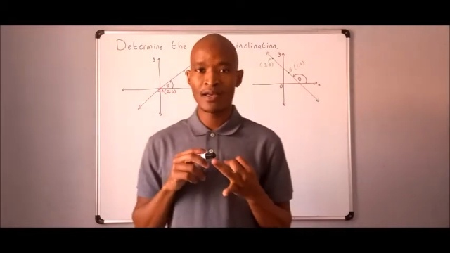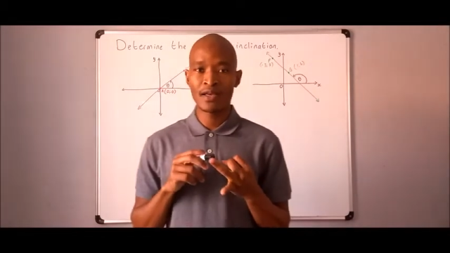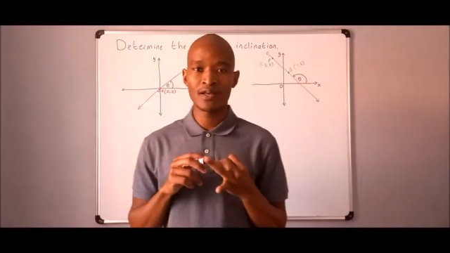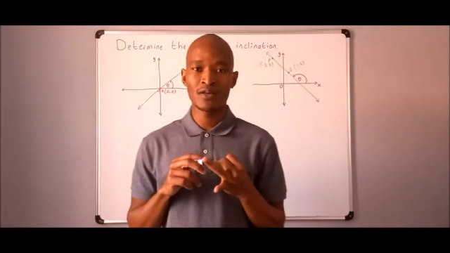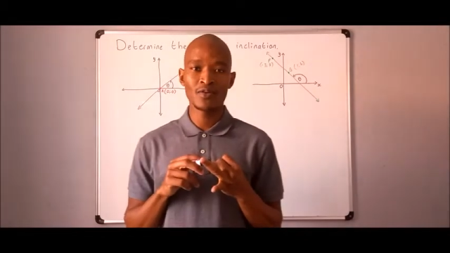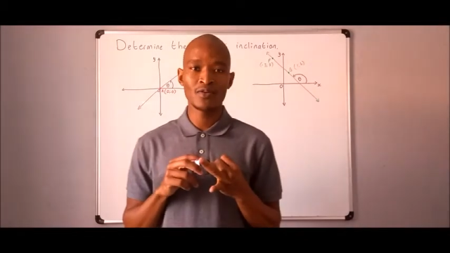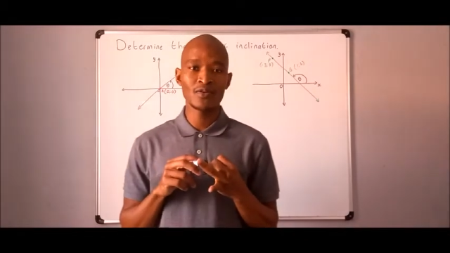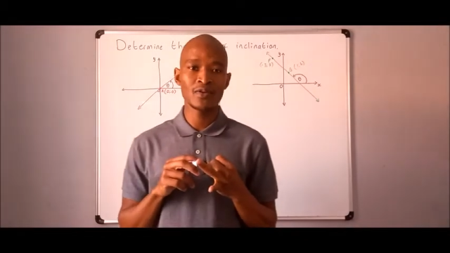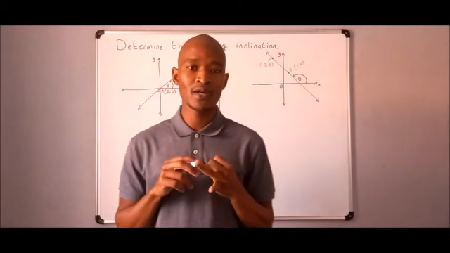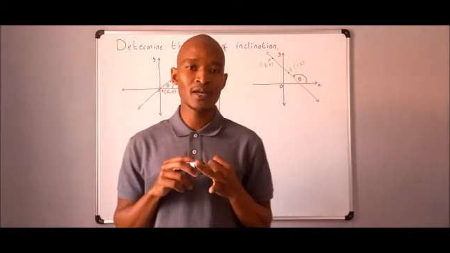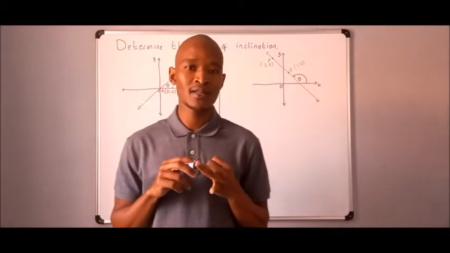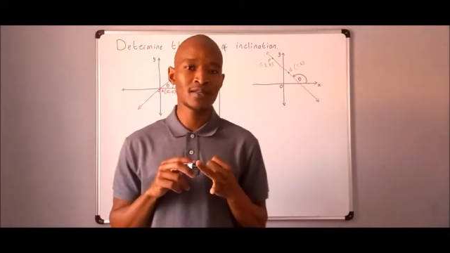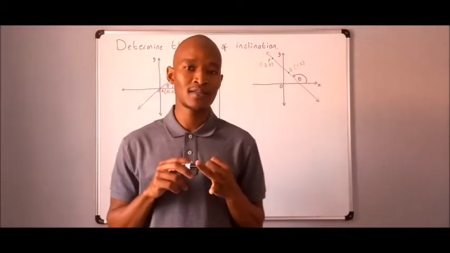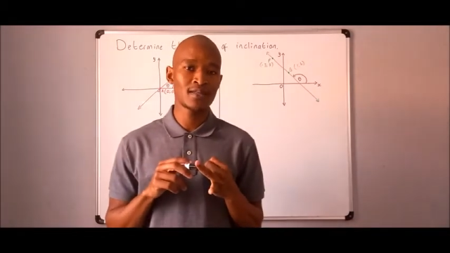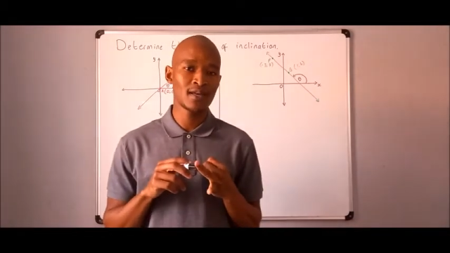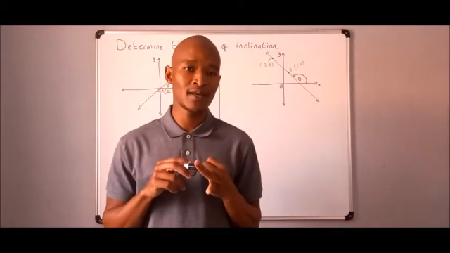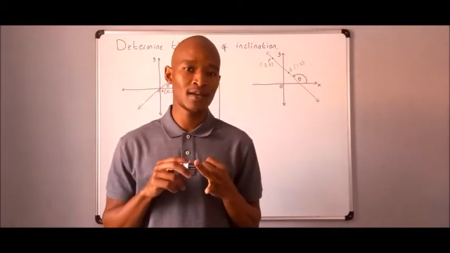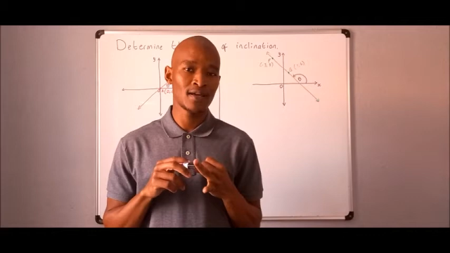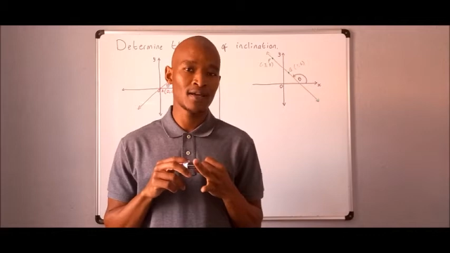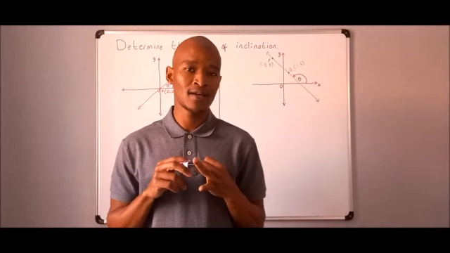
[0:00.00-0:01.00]
And look
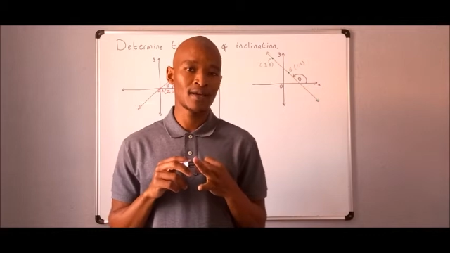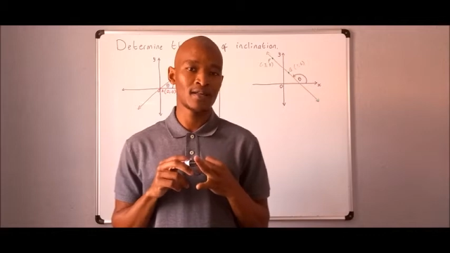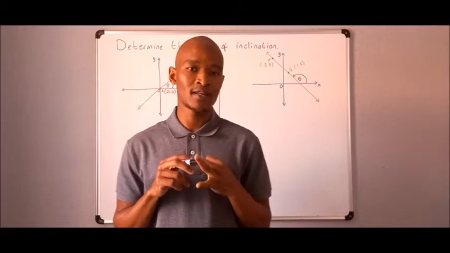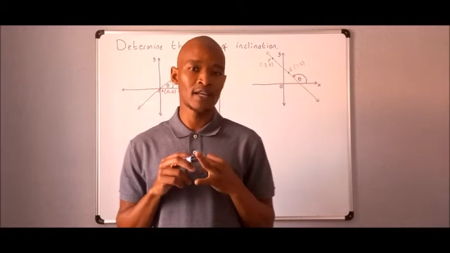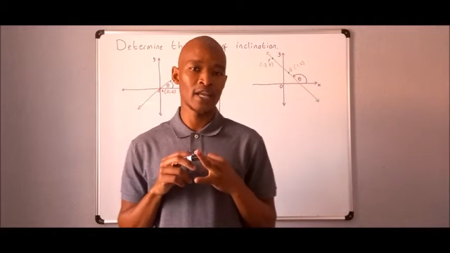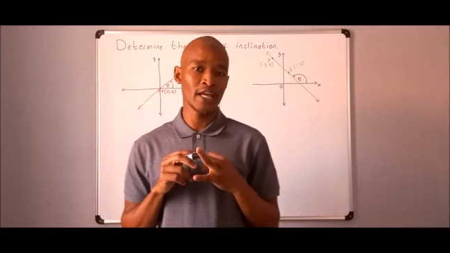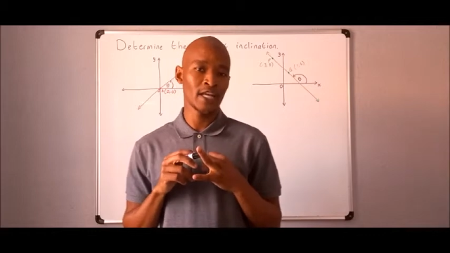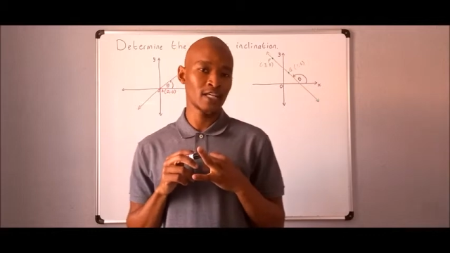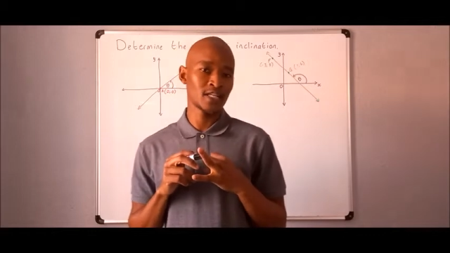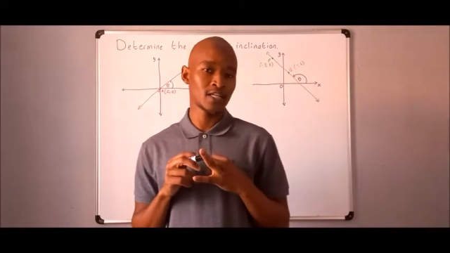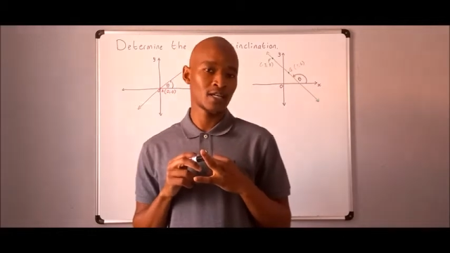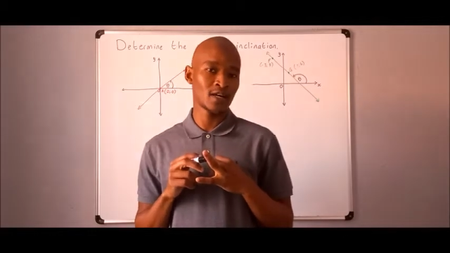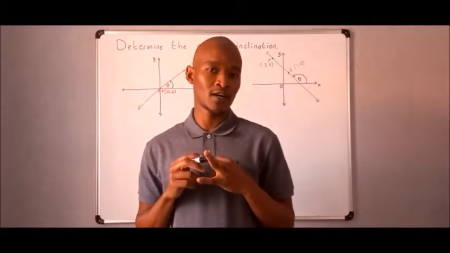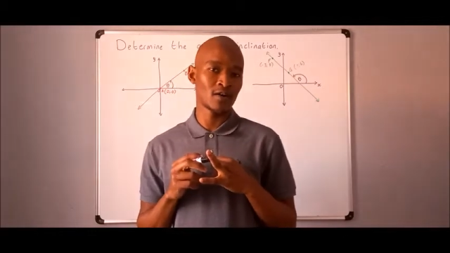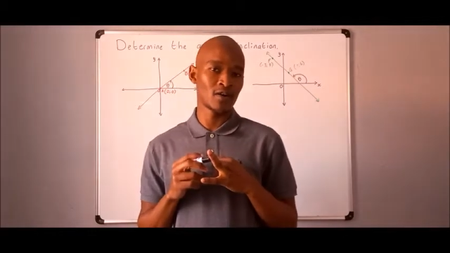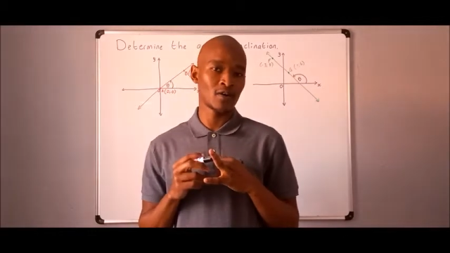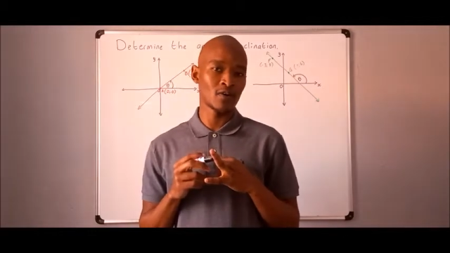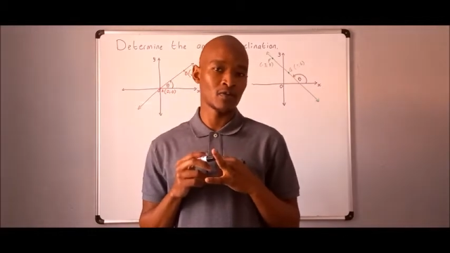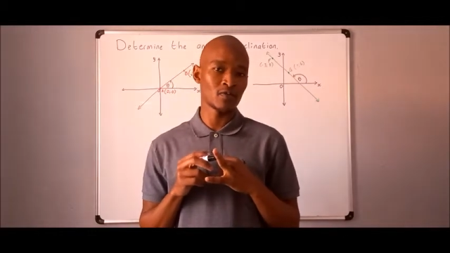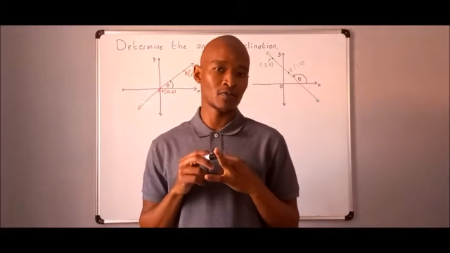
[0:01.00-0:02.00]
at the nature
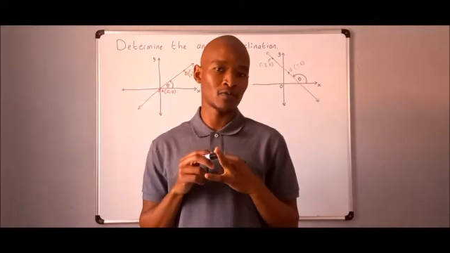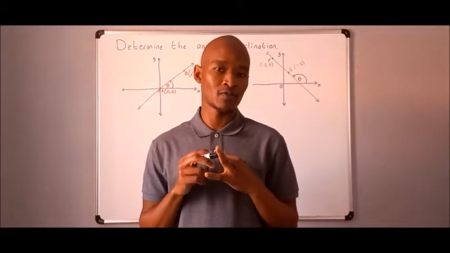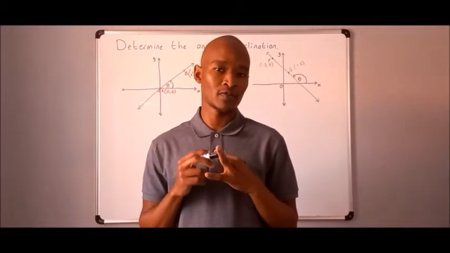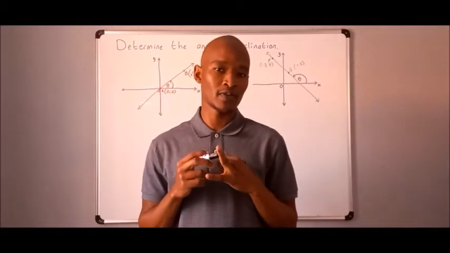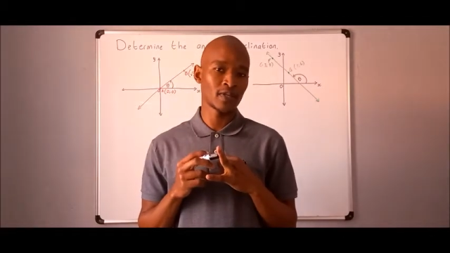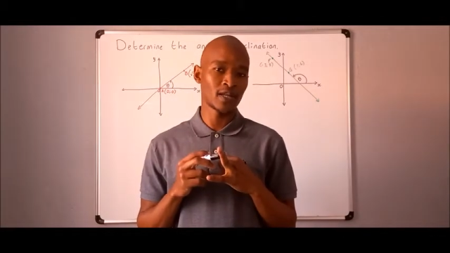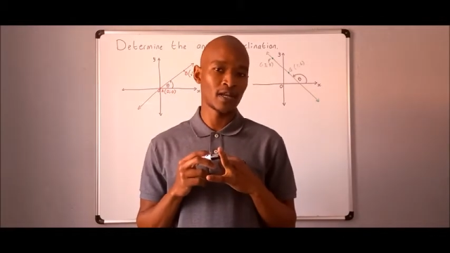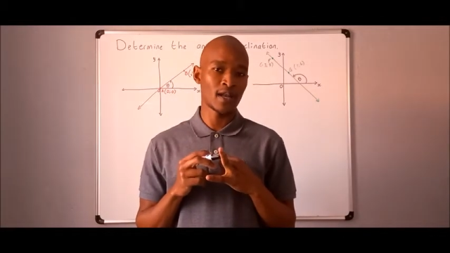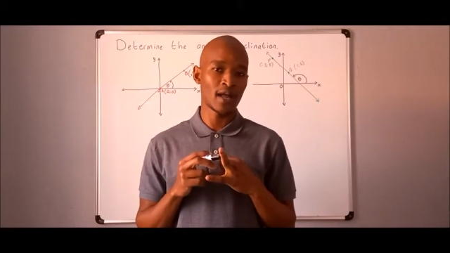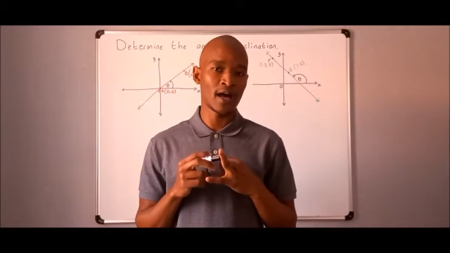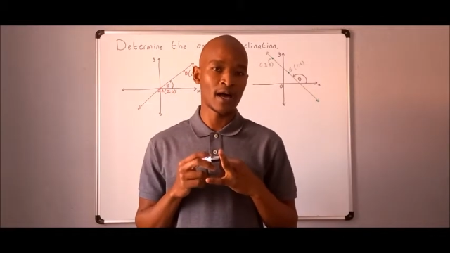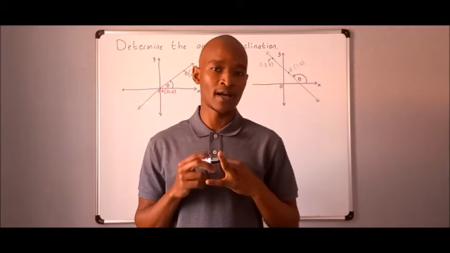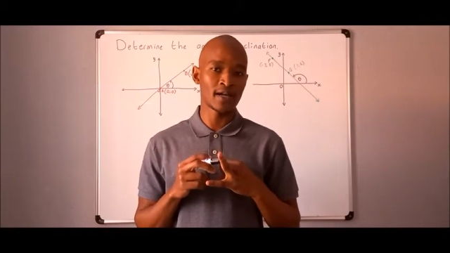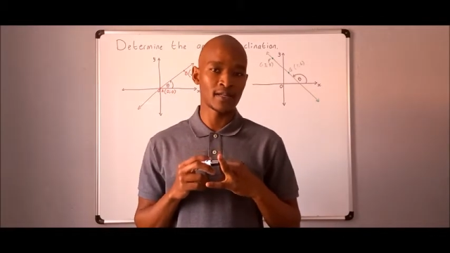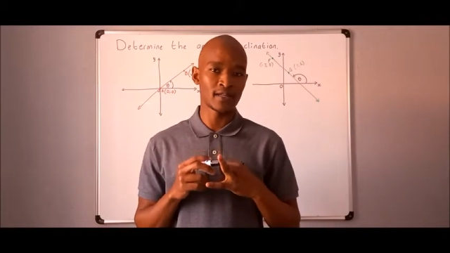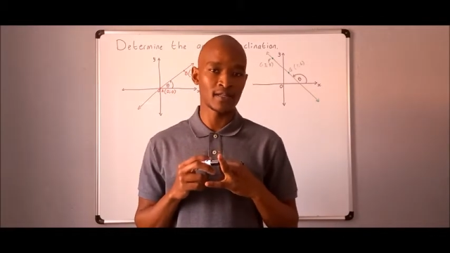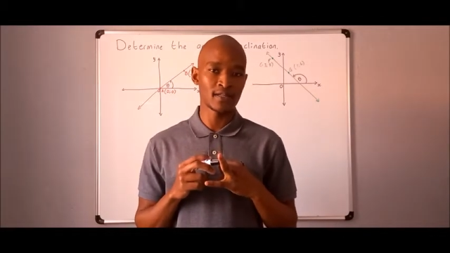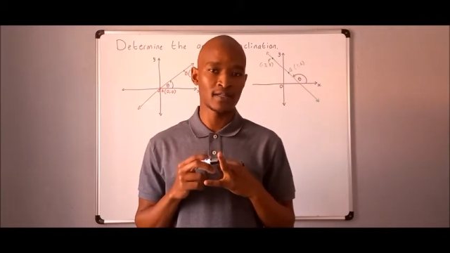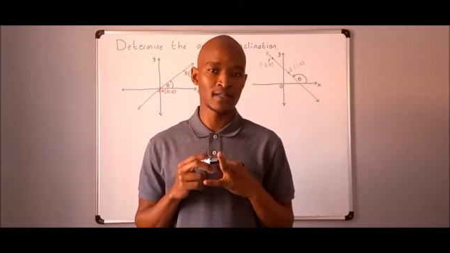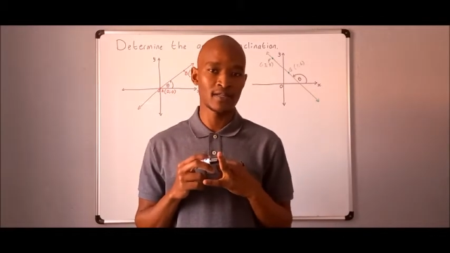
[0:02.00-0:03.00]
of the line.